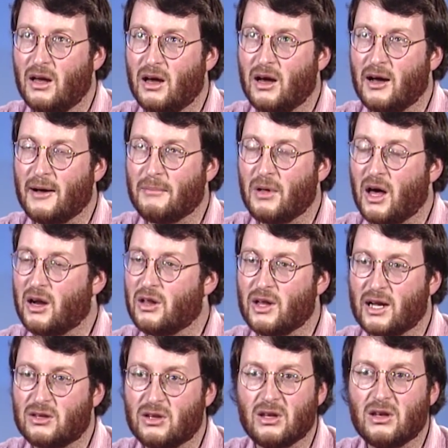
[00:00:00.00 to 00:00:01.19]

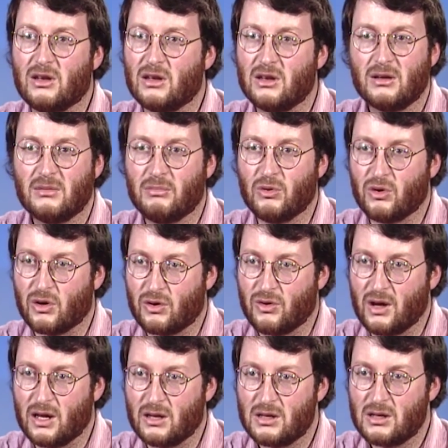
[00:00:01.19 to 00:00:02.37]
unelected
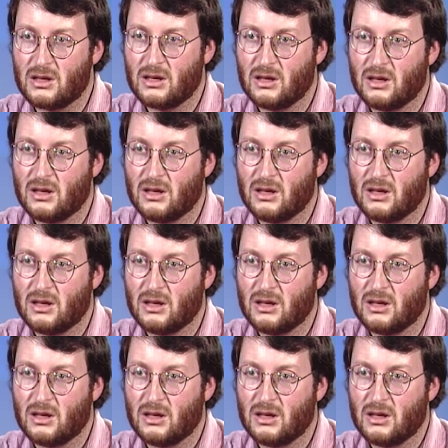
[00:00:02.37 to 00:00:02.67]
bureaucrats,